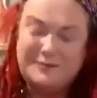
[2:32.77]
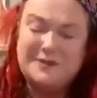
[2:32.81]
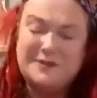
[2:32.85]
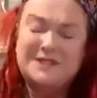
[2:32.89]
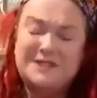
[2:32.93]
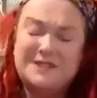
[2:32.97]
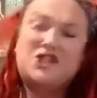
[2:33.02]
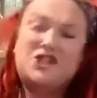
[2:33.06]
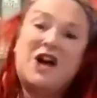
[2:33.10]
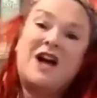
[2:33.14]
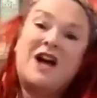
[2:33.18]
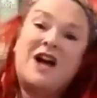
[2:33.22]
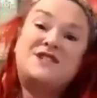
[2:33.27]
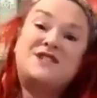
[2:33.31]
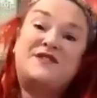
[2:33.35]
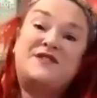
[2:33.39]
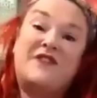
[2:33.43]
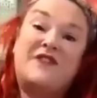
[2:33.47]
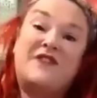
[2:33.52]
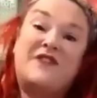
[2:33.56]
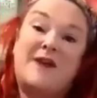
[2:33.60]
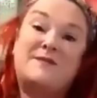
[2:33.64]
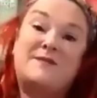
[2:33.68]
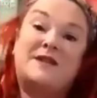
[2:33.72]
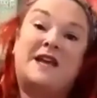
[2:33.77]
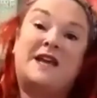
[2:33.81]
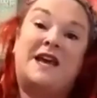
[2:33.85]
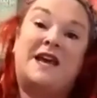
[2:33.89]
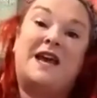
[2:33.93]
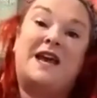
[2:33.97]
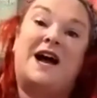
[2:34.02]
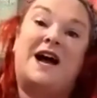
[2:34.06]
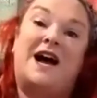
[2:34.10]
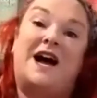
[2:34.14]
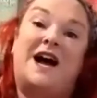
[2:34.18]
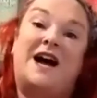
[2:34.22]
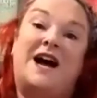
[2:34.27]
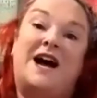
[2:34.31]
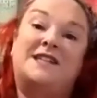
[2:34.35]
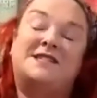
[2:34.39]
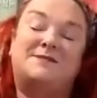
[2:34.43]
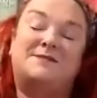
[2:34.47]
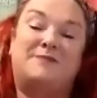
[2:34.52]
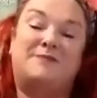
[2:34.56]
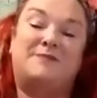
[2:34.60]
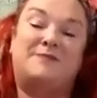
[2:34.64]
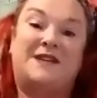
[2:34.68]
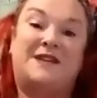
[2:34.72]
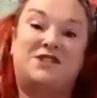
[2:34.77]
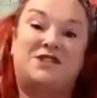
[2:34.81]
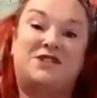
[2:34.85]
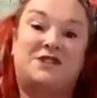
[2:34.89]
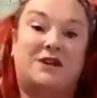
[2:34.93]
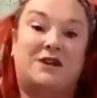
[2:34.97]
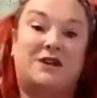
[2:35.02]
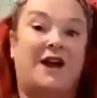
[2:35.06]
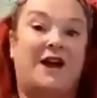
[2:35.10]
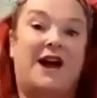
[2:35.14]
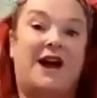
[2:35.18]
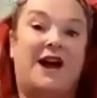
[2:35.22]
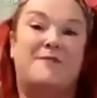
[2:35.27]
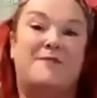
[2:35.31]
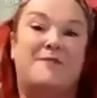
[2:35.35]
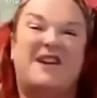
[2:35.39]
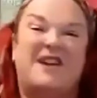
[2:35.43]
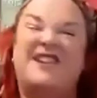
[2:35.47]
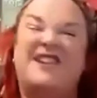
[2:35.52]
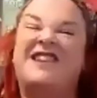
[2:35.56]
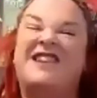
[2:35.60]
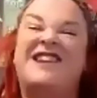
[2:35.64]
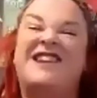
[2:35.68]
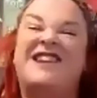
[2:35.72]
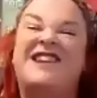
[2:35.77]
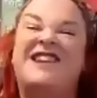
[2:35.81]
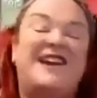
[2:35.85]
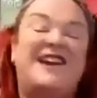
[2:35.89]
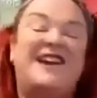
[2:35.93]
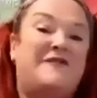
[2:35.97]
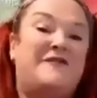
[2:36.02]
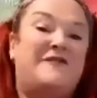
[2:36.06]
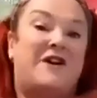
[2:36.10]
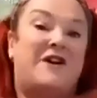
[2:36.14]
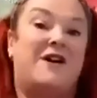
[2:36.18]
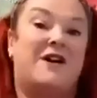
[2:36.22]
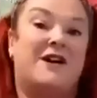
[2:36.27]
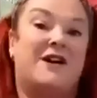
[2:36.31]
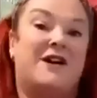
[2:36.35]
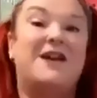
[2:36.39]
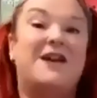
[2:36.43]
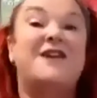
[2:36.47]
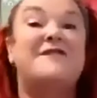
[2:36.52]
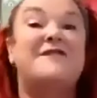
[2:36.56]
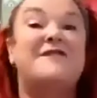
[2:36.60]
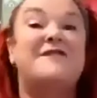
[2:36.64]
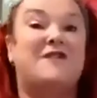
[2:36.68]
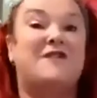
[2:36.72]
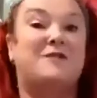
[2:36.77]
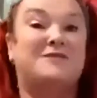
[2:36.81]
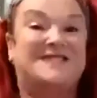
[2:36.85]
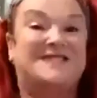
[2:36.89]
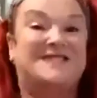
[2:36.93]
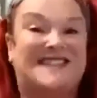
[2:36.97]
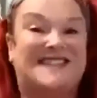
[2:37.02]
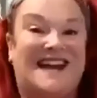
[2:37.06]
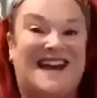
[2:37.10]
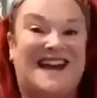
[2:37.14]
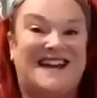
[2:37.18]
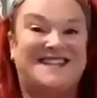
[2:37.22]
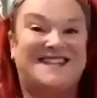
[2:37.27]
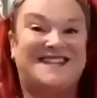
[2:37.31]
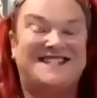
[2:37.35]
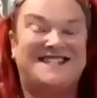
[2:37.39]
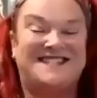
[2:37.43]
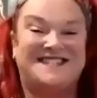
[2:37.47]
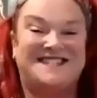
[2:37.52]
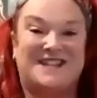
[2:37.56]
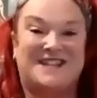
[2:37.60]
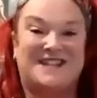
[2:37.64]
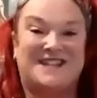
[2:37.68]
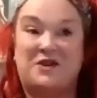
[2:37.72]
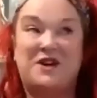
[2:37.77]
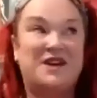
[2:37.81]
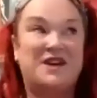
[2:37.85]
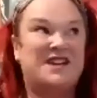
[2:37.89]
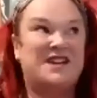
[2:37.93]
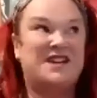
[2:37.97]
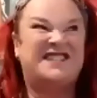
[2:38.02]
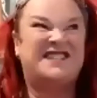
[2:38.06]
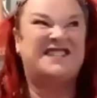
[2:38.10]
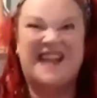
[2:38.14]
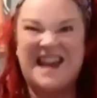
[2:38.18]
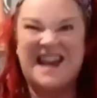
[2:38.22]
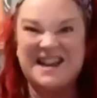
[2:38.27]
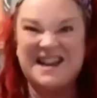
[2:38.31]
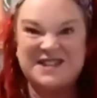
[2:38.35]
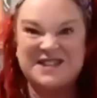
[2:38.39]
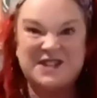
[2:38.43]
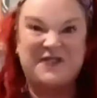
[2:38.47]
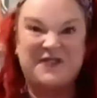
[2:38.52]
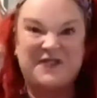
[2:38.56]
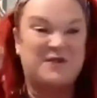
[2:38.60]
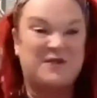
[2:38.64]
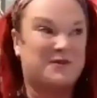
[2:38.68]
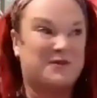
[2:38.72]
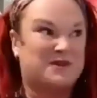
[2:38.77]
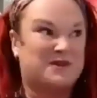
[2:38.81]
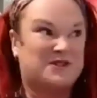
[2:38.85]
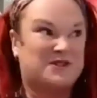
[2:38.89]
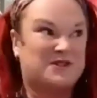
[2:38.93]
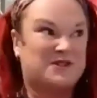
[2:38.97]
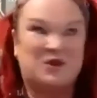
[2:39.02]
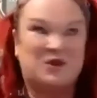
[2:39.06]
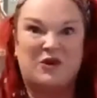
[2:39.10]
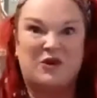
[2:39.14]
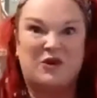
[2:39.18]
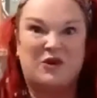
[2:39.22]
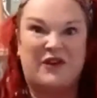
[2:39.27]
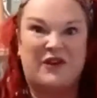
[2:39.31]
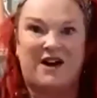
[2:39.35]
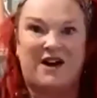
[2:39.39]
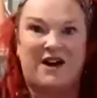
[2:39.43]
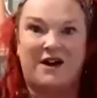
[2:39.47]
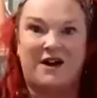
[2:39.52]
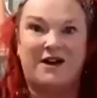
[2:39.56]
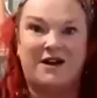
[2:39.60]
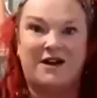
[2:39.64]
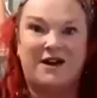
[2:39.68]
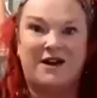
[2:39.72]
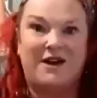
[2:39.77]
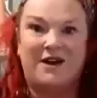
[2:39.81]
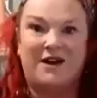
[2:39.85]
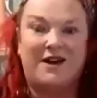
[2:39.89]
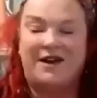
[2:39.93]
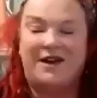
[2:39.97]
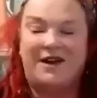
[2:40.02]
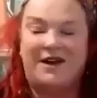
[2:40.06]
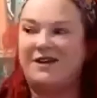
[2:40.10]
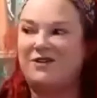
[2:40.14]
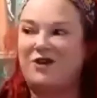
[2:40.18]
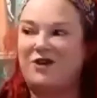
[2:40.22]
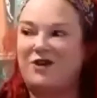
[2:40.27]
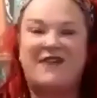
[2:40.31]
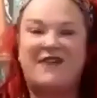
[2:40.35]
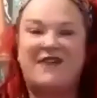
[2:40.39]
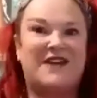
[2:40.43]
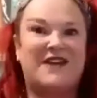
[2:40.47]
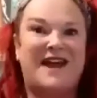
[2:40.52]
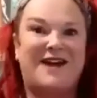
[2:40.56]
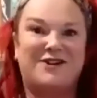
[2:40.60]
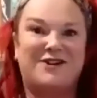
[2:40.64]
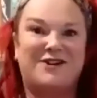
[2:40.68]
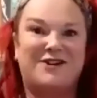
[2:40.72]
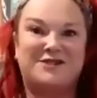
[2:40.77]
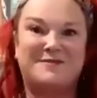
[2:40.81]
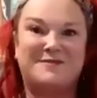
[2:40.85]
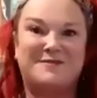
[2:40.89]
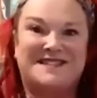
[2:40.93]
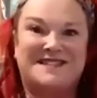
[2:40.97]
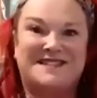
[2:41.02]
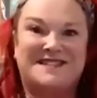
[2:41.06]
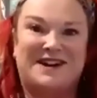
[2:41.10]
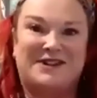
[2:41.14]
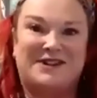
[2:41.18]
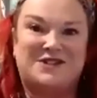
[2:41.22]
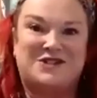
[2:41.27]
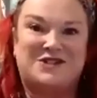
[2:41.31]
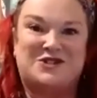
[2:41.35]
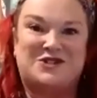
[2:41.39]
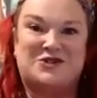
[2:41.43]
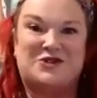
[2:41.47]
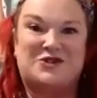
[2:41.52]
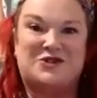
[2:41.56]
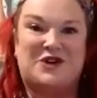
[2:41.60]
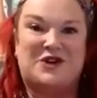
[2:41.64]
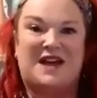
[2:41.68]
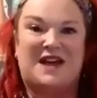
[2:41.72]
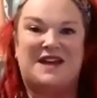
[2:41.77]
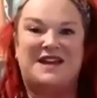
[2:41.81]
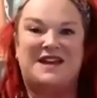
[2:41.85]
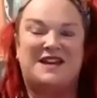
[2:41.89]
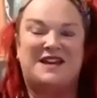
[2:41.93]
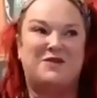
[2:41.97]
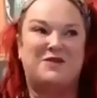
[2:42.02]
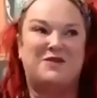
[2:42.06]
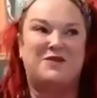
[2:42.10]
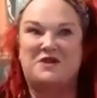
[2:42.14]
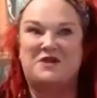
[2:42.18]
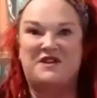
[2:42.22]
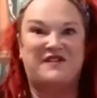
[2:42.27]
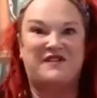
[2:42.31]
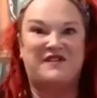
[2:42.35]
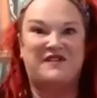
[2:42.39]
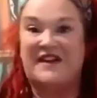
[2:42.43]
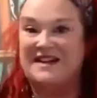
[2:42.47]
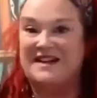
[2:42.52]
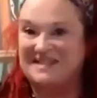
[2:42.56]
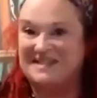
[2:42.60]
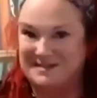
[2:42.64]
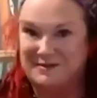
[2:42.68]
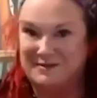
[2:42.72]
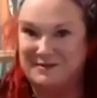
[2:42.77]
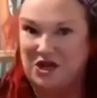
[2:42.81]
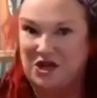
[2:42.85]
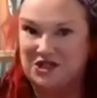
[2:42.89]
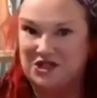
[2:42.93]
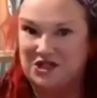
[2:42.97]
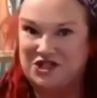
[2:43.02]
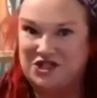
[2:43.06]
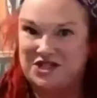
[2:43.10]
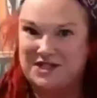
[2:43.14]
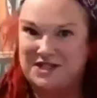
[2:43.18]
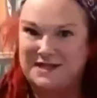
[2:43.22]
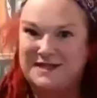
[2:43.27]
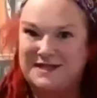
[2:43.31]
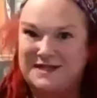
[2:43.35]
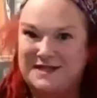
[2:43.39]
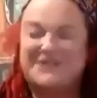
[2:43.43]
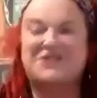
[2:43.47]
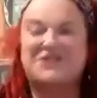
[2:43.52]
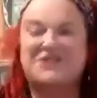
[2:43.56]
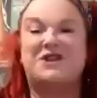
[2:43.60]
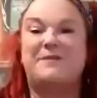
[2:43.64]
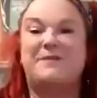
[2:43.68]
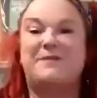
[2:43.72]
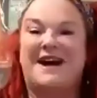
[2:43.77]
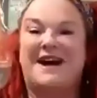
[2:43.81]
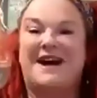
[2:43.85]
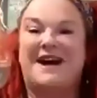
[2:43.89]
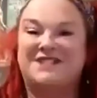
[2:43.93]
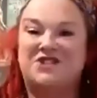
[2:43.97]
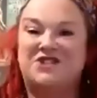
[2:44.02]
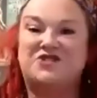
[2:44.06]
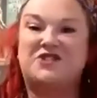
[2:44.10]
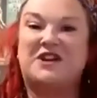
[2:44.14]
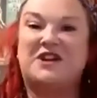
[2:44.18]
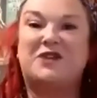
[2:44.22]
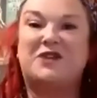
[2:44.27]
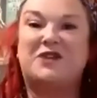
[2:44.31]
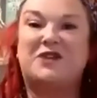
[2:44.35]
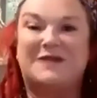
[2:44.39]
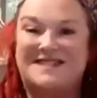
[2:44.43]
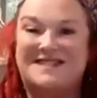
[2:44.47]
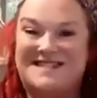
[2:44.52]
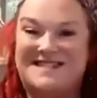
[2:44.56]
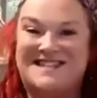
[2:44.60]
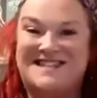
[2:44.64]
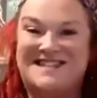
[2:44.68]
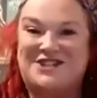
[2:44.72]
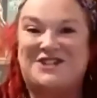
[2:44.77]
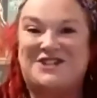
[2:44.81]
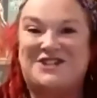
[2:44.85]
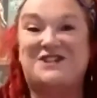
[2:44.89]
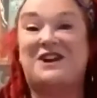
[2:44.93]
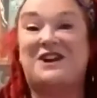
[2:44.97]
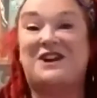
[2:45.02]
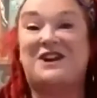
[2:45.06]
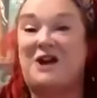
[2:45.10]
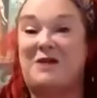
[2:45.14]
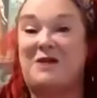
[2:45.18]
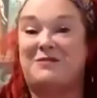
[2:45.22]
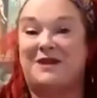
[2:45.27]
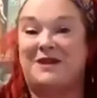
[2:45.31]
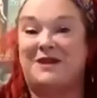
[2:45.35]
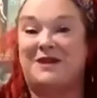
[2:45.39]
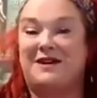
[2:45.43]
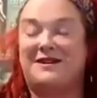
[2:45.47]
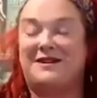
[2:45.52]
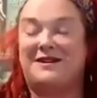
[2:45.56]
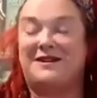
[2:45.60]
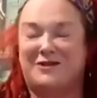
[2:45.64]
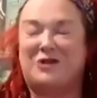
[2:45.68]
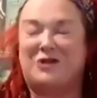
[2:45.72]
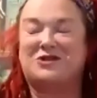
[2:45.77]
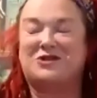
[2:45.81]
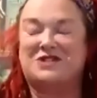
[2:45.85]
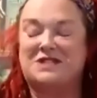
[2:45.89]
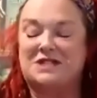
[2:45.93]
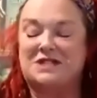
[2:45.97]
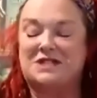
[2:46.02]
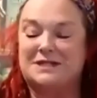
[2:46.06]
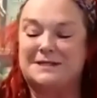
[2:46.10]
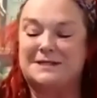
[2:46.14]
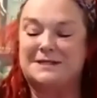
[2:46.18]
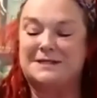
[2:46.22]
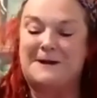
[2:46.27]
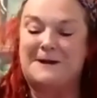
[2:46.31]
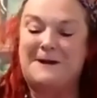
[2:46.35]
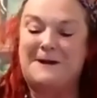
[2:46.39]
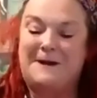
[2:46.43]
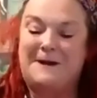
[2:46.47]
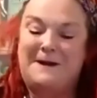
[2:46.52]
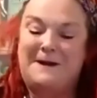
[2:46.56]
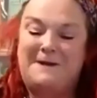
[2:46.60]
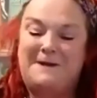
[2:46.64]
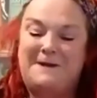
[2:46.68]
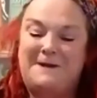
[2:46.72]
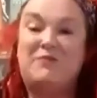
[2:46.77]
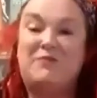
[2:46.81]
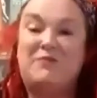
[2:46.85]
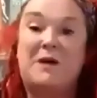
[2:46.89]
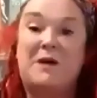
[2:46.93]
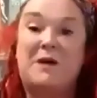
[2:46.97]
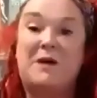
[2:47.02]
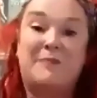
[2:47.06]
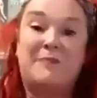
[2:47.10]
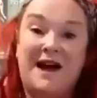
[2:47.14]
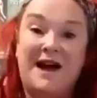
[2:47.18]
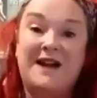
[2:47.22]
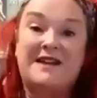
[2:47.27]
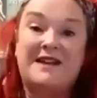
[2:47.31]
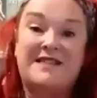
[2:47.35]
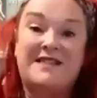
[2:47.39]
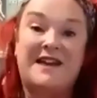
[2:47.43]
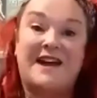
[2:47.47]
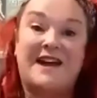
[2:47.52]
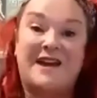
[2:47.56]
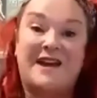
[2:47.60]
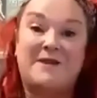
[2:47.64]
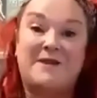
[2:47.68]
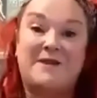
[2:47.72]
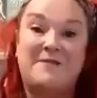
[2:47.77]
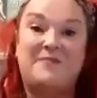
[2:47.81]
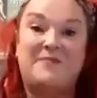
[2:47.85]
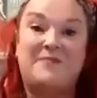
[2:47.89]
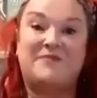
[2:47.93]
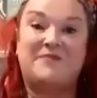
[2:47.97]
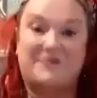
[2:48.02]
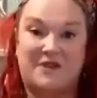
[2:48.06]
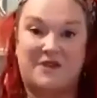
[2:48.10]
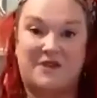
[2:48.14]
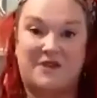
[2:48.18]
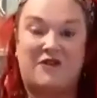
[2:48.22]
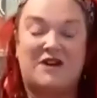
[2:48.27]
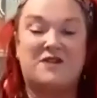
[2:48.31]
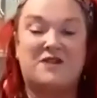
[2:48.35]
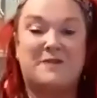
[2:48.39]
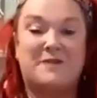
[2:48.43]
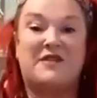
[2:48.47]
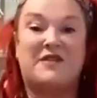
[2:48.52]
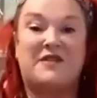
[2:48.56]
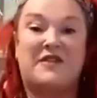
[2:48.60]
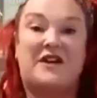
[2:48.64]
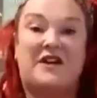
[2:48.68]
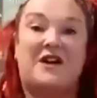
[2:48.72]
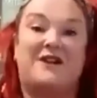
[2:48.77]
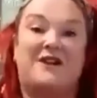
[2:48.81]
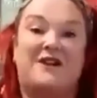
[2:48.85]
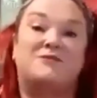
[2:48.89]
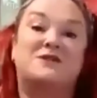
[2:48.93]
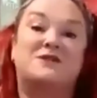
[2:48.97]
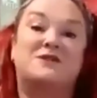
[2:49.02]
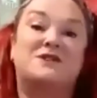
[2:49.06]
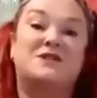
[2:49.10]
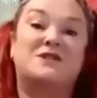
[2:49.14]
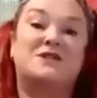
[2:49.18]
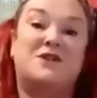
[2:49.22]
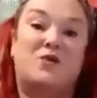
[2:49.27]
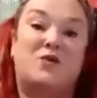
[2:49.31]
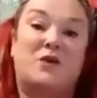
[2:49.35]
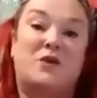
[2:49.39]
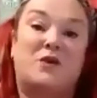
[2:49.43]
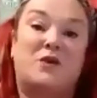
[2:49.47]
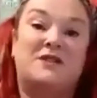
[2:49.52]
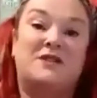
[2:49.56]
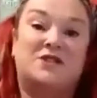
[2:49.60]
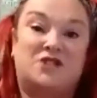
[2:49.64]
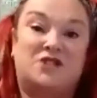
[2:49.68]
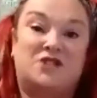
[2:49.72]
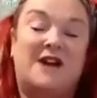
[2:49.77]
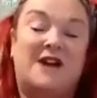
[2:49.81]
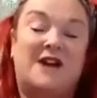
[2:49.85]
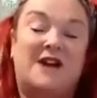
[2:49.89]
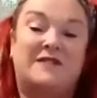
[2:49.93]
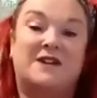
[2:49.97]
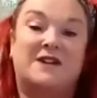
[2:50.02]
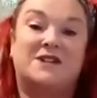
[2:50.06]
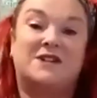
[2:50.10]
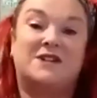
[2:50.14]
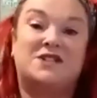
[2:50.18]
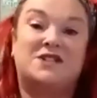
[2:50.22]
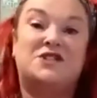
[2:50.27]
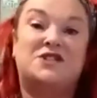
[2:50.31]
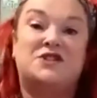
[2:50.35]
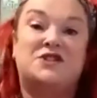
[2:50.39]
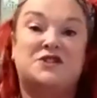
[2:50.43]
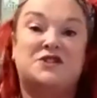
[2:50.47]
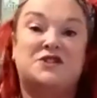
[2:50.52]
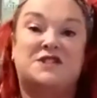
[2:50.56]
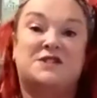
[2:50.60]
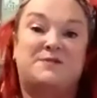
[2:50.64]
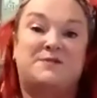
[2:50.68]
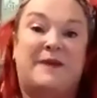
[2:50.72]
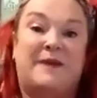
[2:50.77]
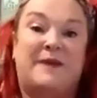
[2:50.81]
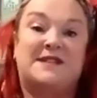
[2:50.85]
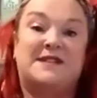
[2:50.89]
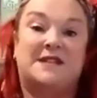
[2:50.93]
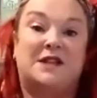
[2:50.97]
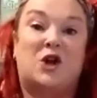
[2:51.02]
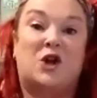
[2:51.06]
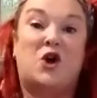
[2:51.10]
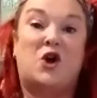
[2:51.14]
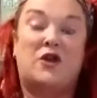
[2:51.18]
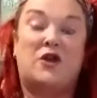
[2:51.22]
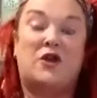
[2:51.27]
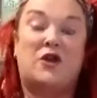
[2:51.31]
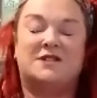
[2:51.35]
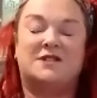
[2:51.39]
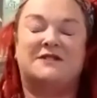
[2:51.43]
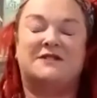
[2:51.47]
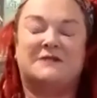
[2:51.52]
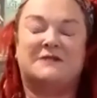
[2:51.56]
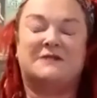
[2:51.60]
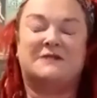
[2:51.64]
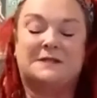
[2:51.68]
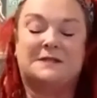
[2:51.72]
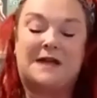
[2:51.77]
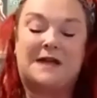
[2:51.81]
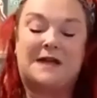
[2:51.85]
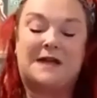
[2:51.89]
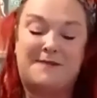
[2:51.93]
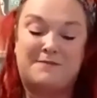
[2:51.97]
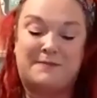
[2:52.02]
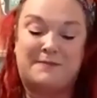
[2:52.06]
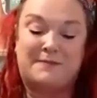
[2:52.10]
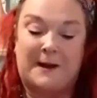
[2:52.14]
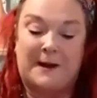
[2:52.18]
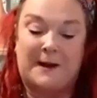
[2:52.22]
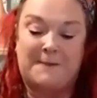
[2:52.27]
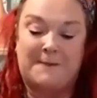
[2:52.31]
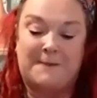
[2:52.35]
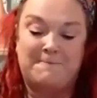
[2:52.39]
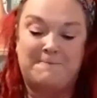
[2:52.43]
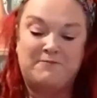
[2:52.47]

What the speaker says: Jack's family had pitched their camp nae far from Des. Now, Des, if you were to go there, you know, having heard me tell the story, you wouldn't have found much. There's an abandoned railway station and a couple of cottages. But back then, round about there was where the travellers used to spend a lot of the summer camping.